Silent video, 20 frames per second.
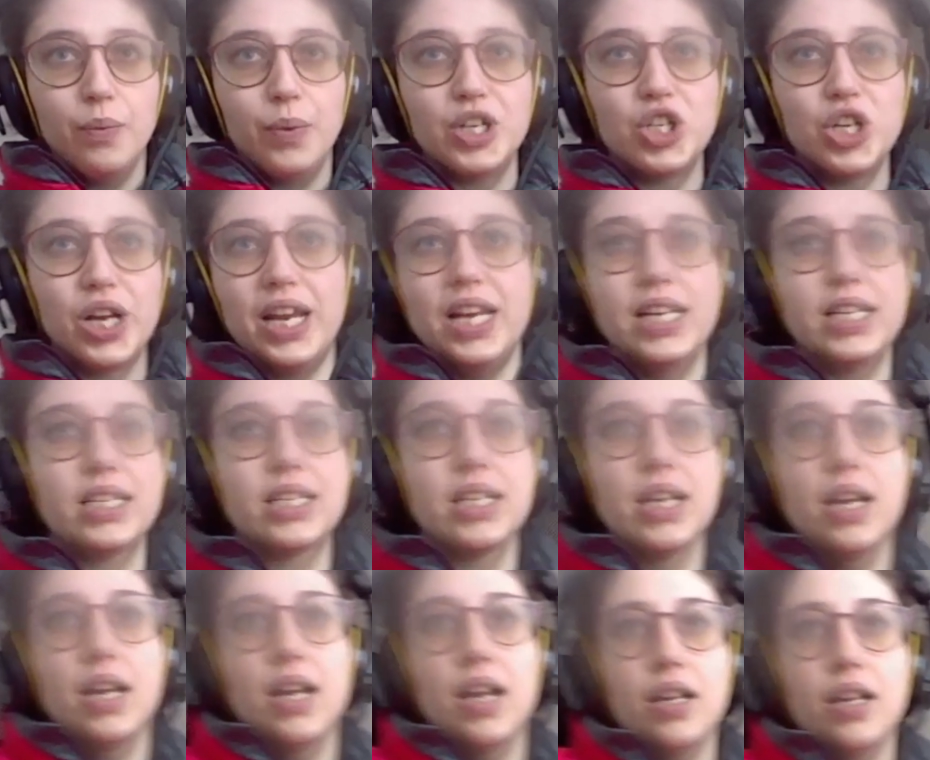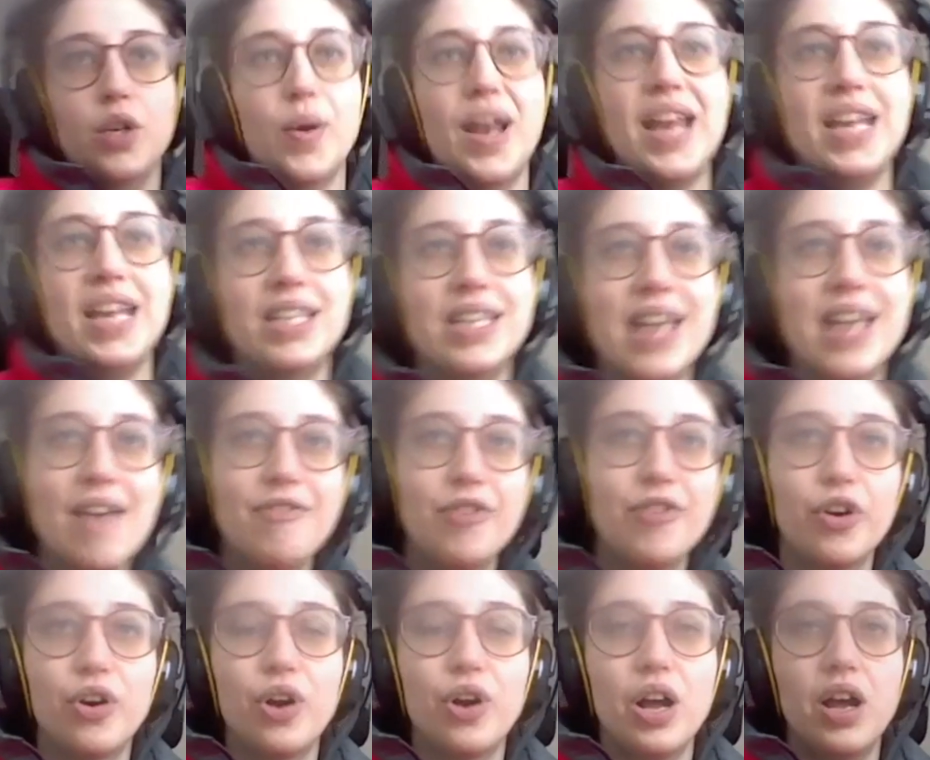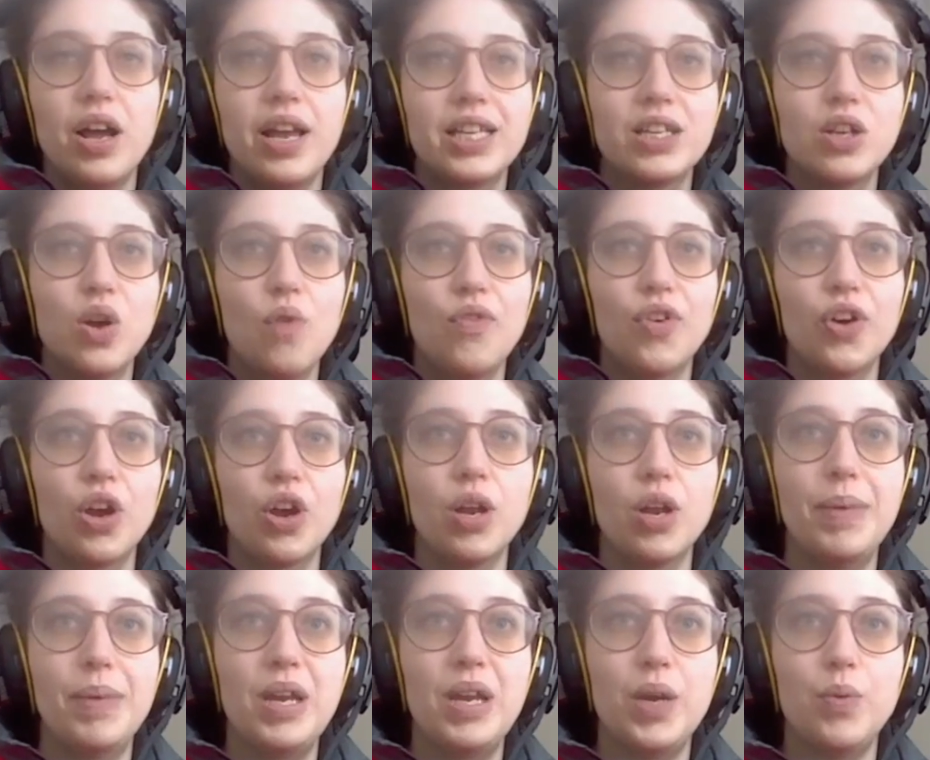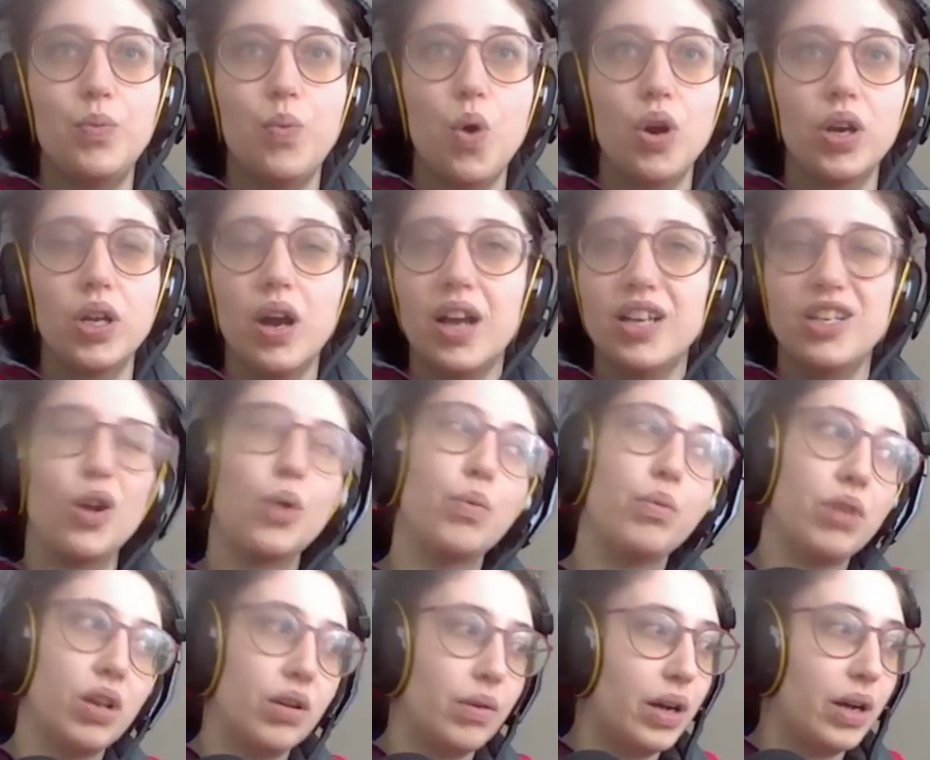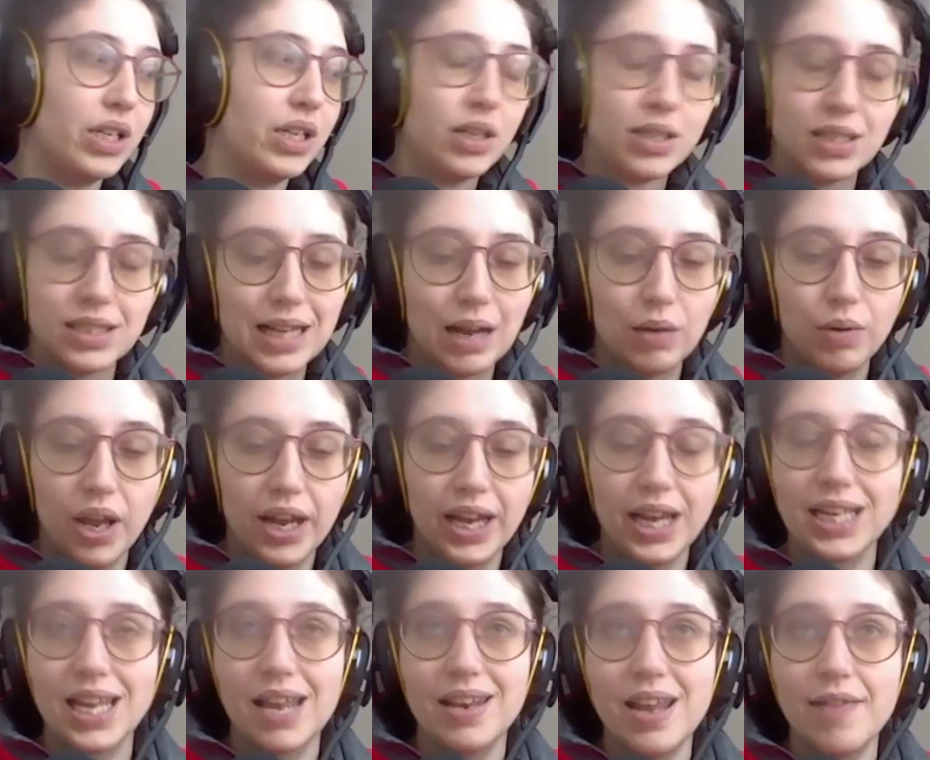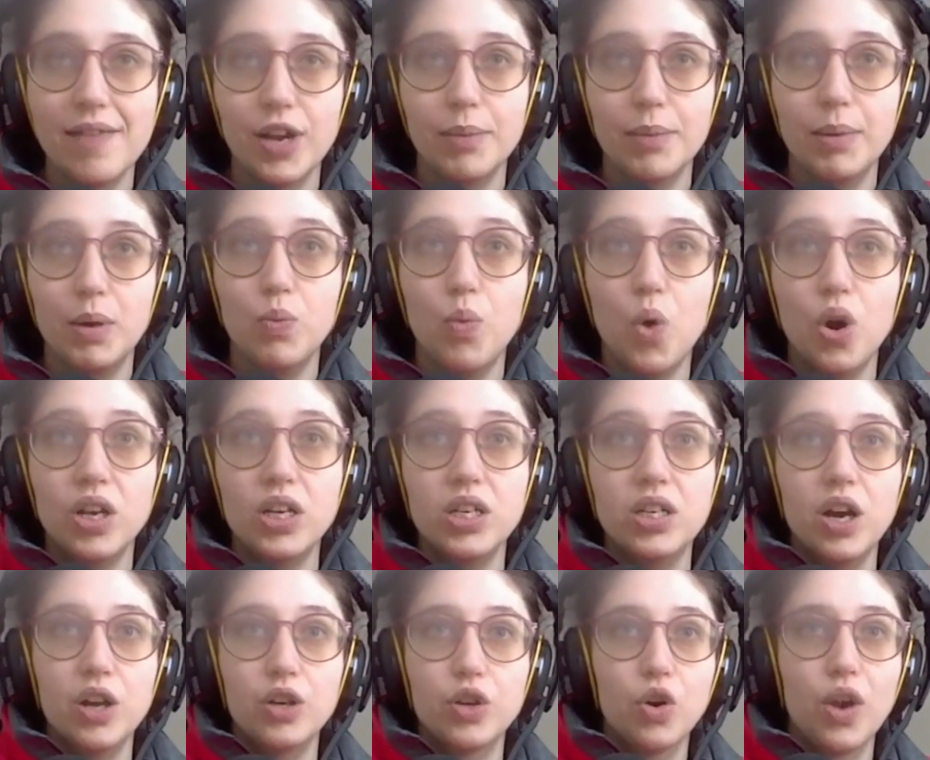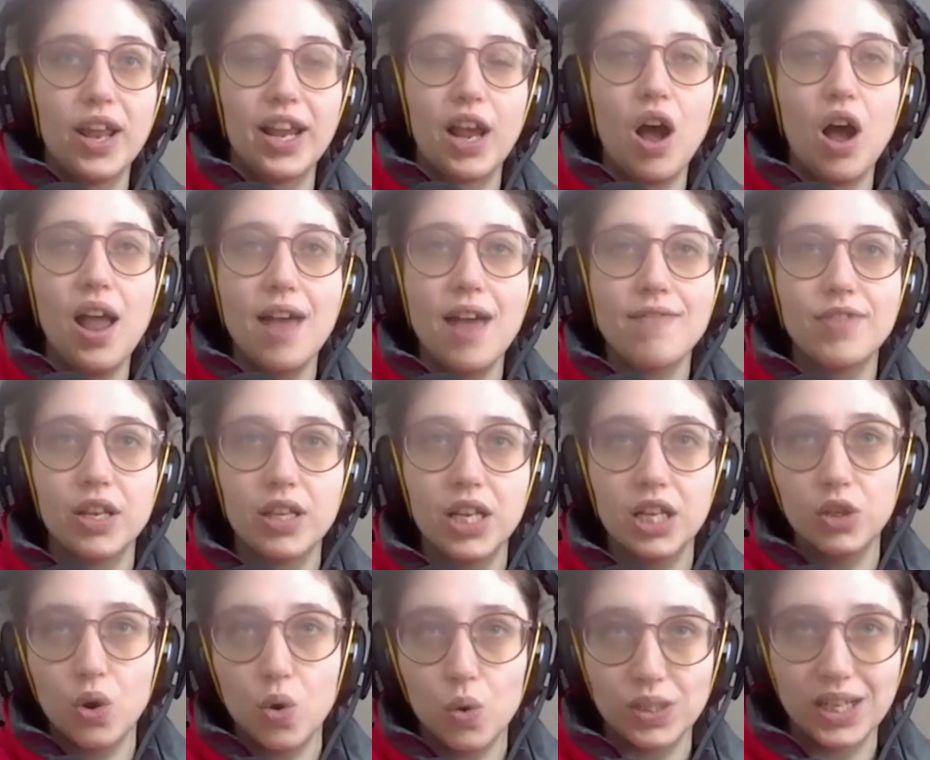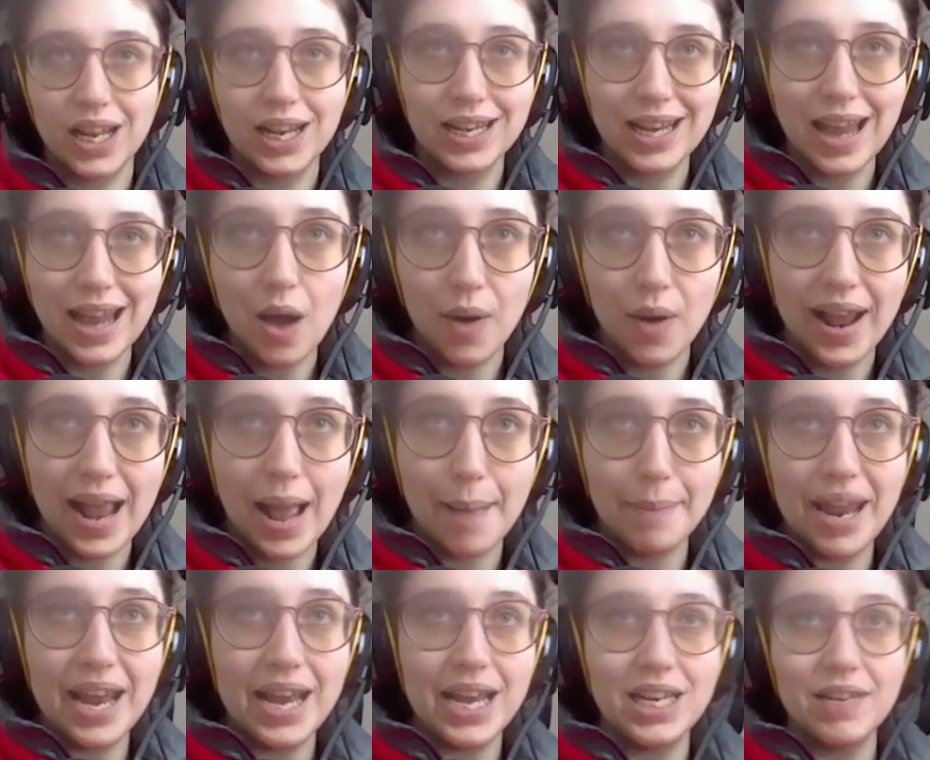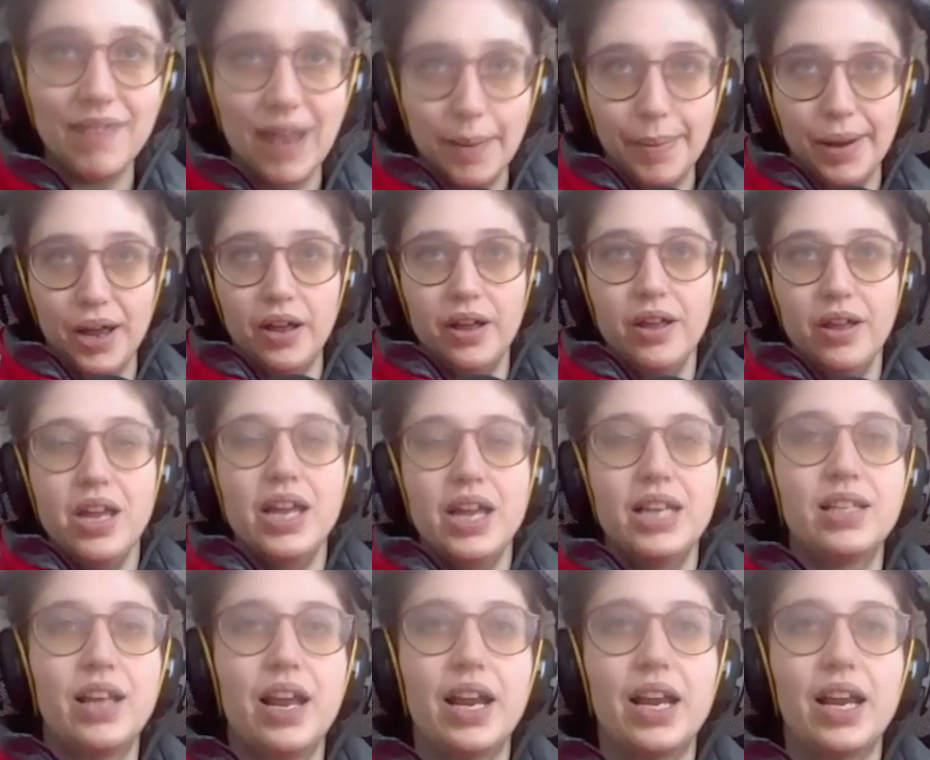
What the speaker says: which is so it's never going to be one. I don't know. It doesn't sound like it's never going to be one and done. You're not like I have done this course and now I am a developer. It's like